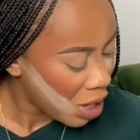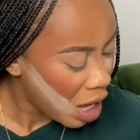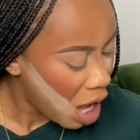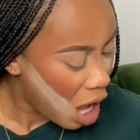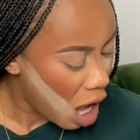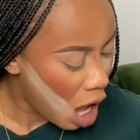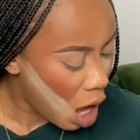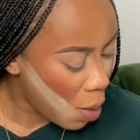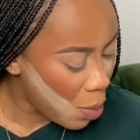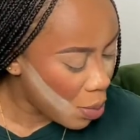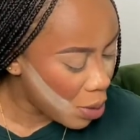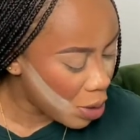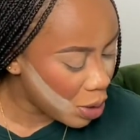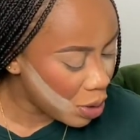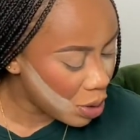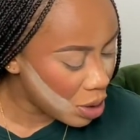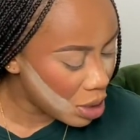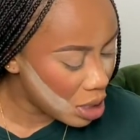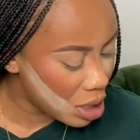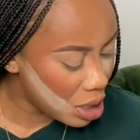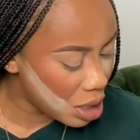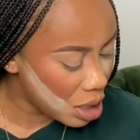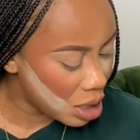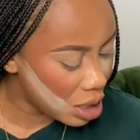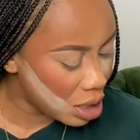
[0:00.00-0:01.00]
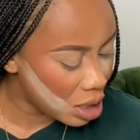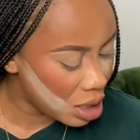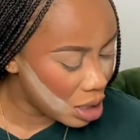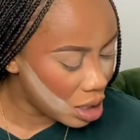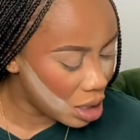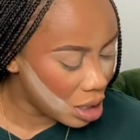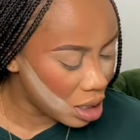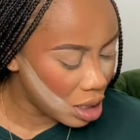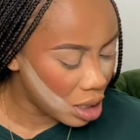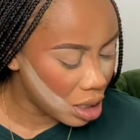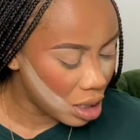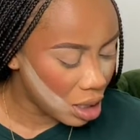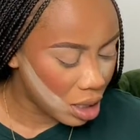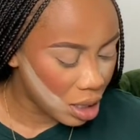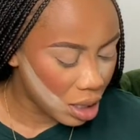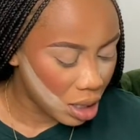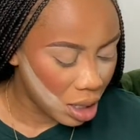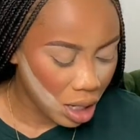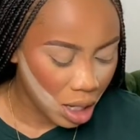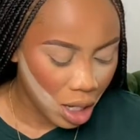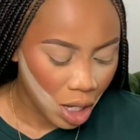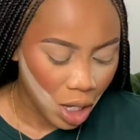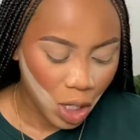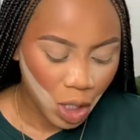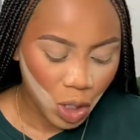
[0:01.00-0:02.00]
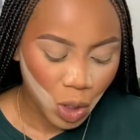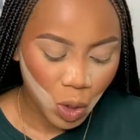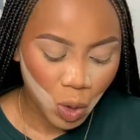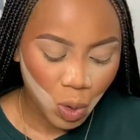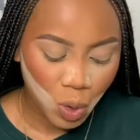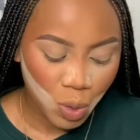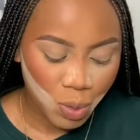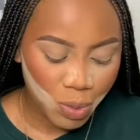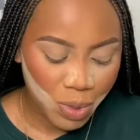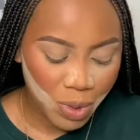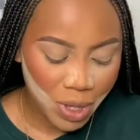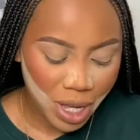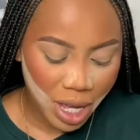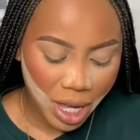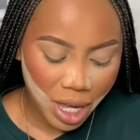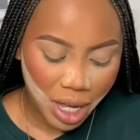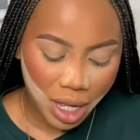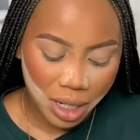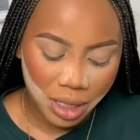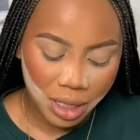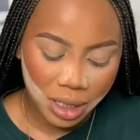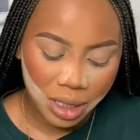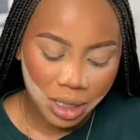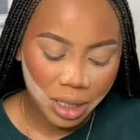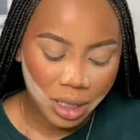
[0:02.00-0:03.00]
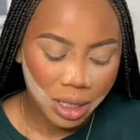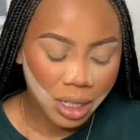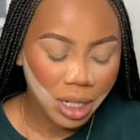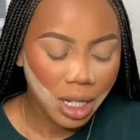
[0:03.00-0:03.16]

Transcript: I'll be using the Nubian